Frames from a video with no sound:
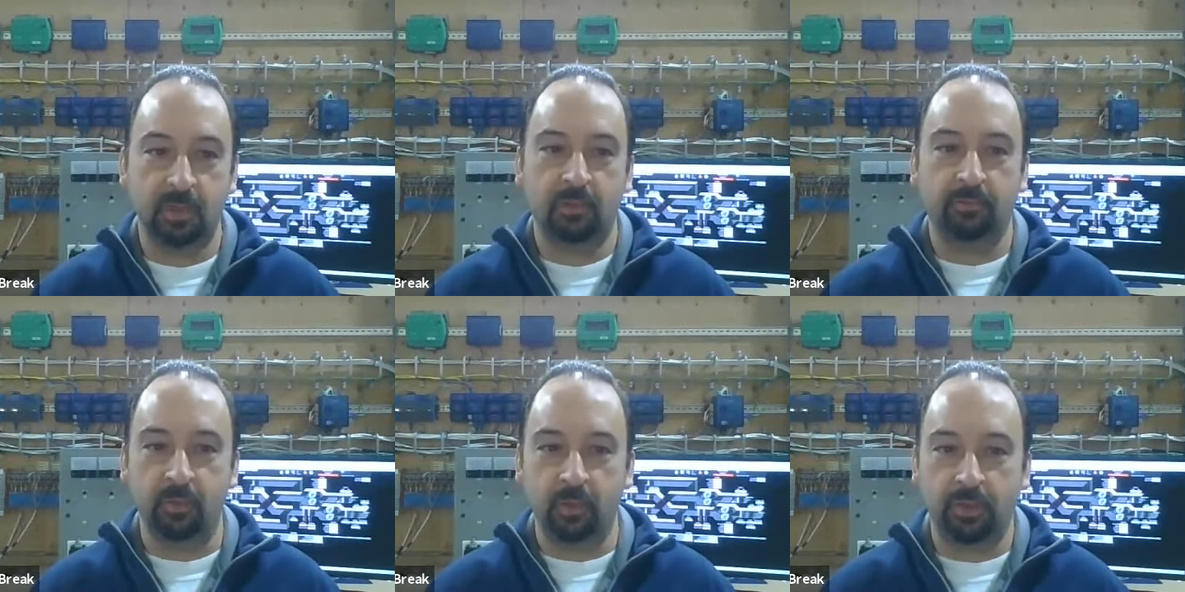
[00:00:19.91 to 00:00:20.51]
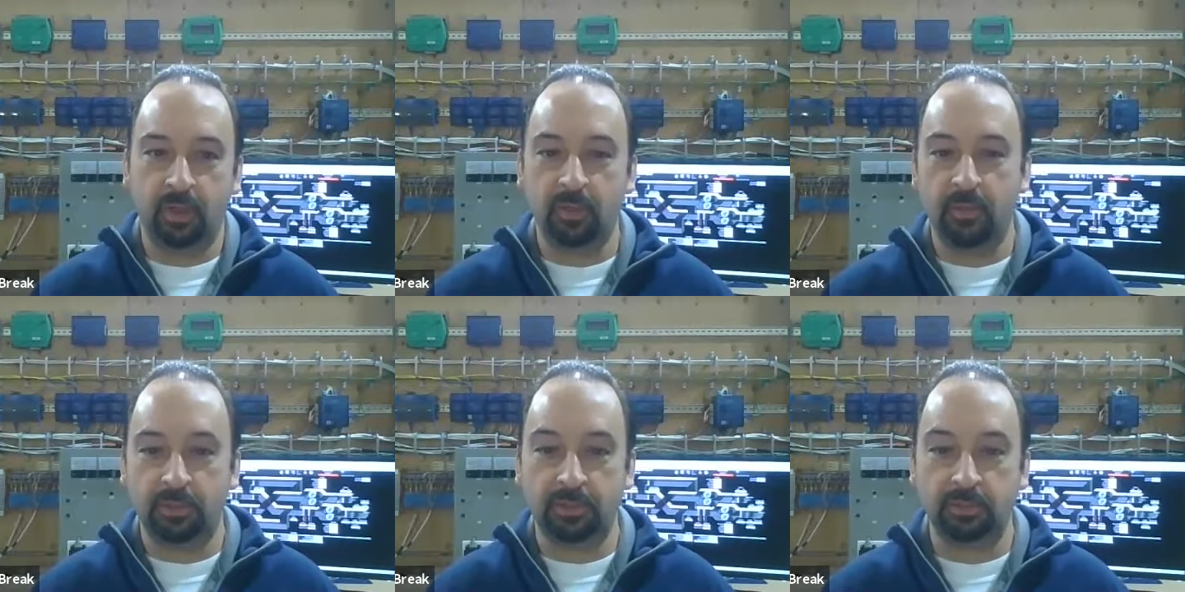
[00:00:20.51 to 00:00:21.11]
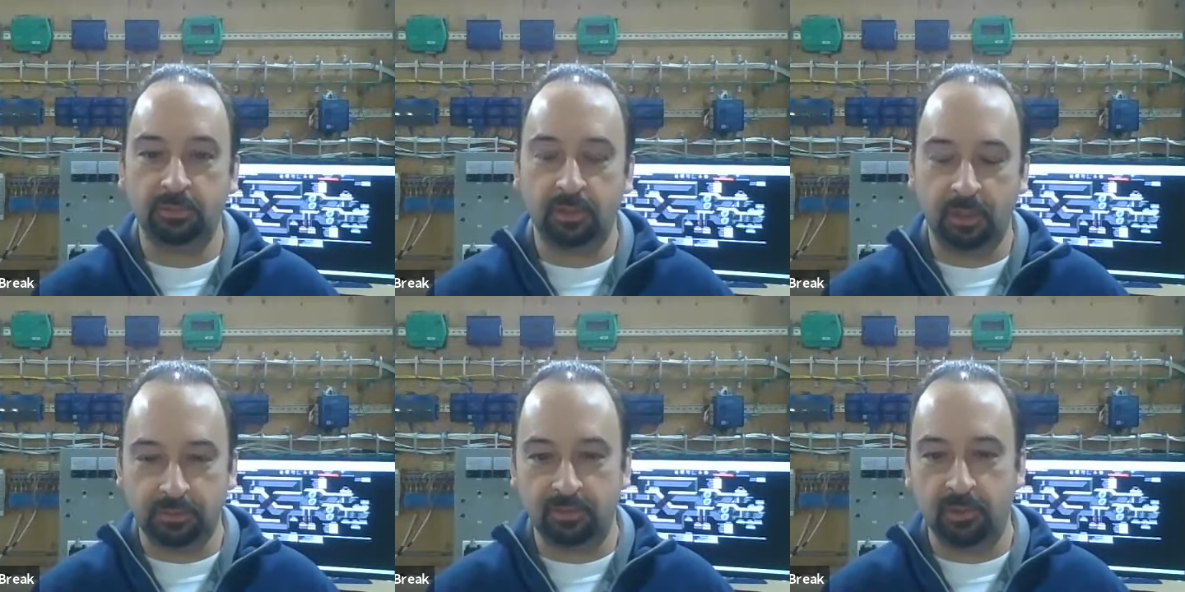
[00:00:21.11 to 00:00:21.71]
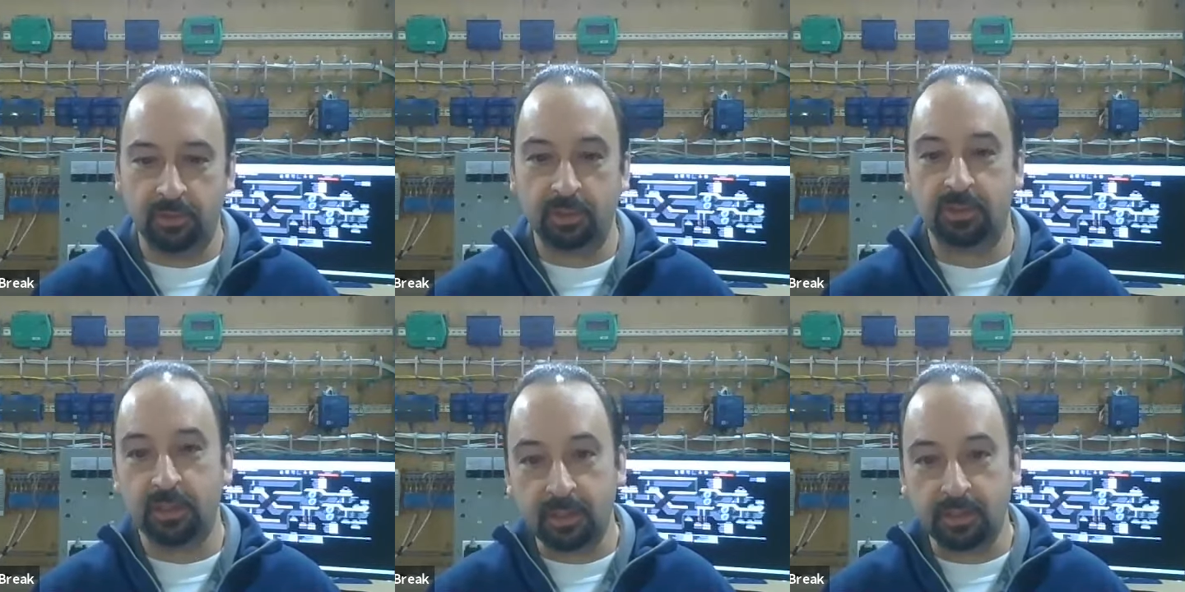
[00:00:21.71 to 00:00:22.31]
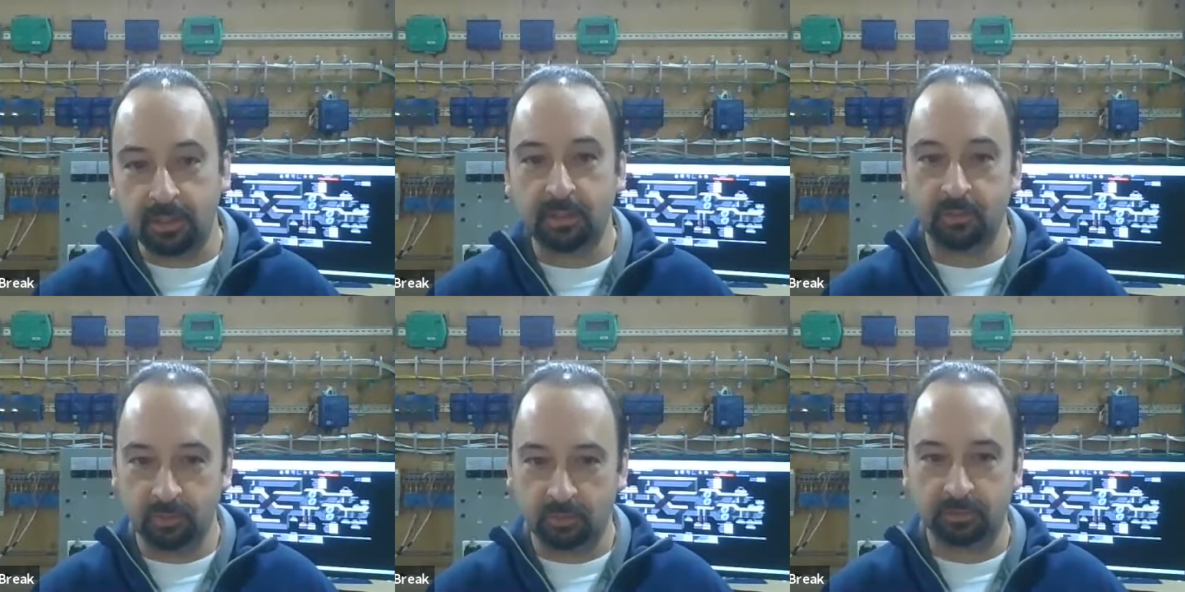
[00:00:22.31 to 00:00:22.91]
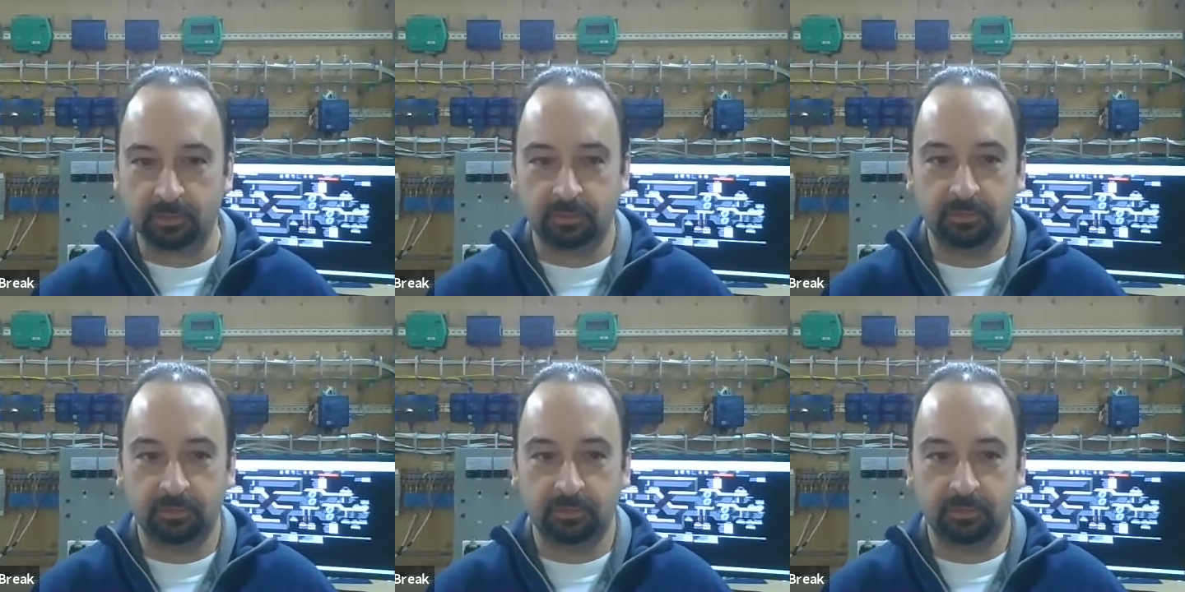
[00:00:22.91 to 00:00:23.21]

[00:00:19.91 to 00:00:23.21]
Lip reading: for building automation, also known as DDC controls.